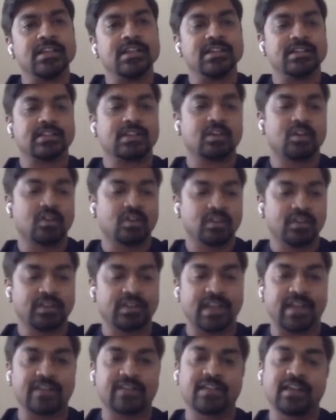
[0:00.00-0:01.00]
So
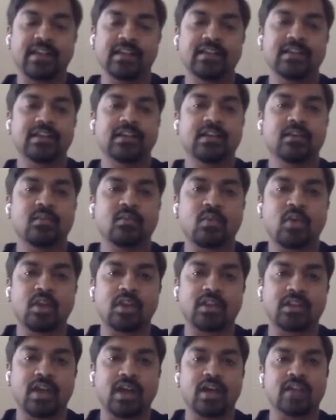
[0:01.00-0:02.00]
that said, uh,
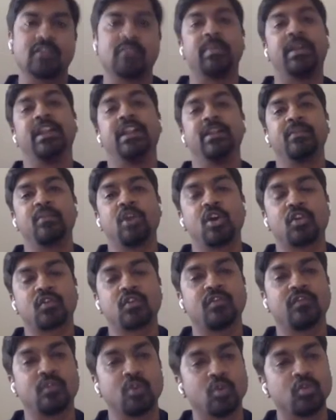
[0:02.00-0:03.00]
what are the building
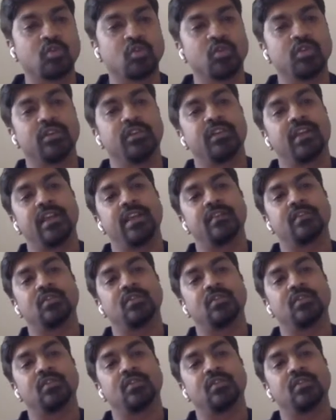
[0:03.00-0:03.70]
blocks of ozone, right?